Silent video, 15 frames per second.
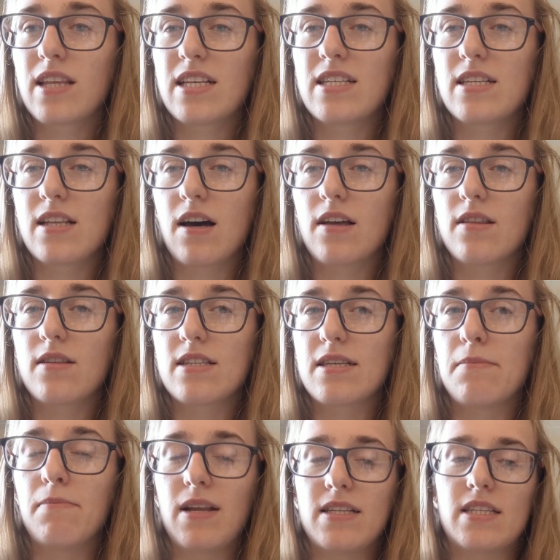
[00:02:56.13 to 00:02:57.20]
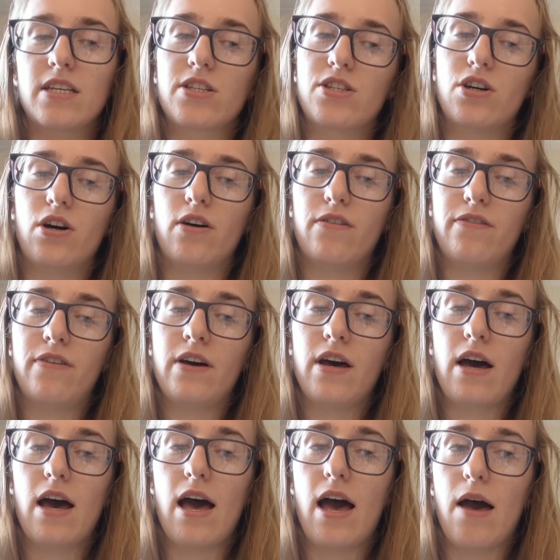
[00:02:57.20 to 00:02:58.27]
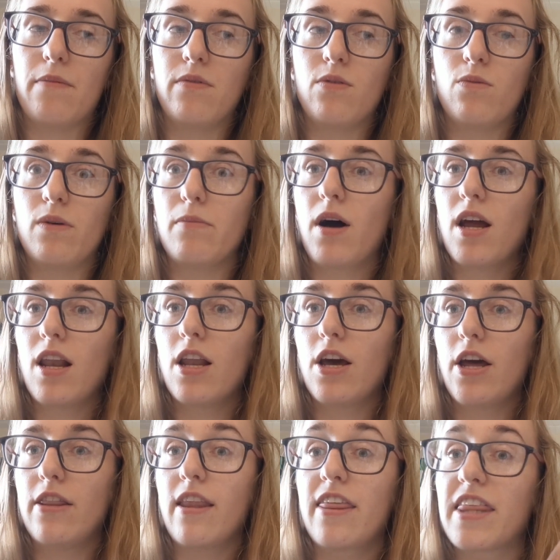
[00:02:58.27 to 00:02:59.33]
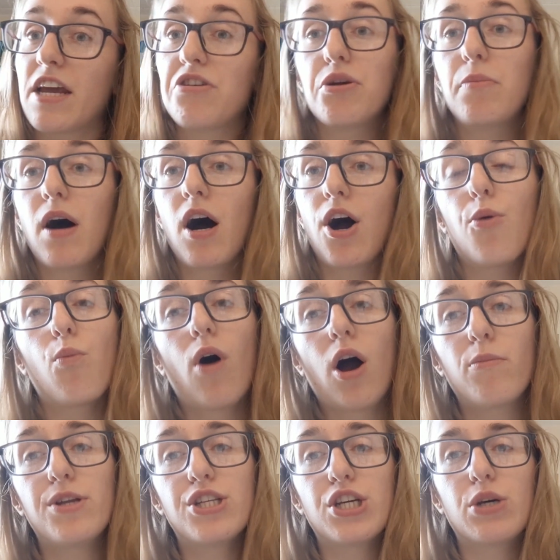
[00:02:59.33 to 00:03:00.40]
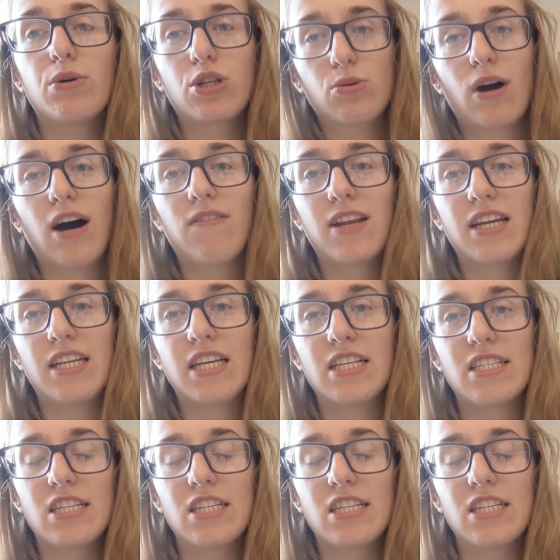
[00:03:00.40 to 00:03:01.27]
this is like the simplistic stuff. We might learn the theory behind why we do a 12 lead